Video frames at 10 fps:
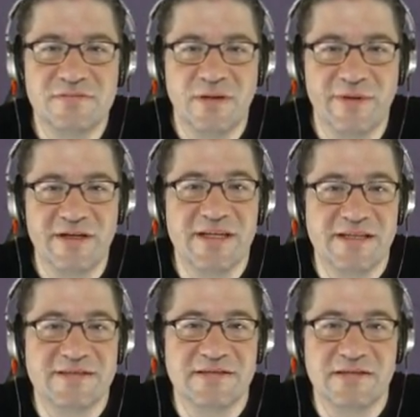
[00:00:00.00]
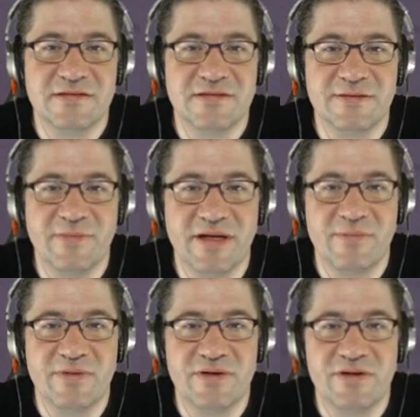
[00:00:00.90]
I mean, it's literally my
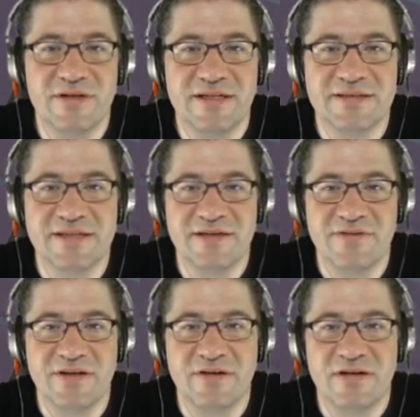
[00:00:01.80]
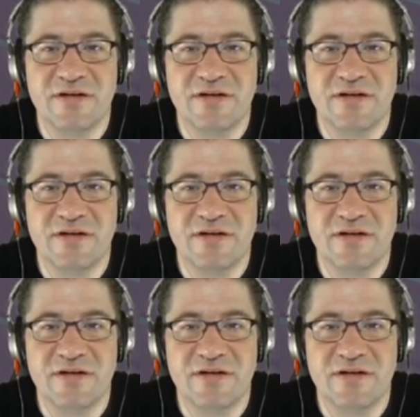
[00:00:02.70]
computer inside VR.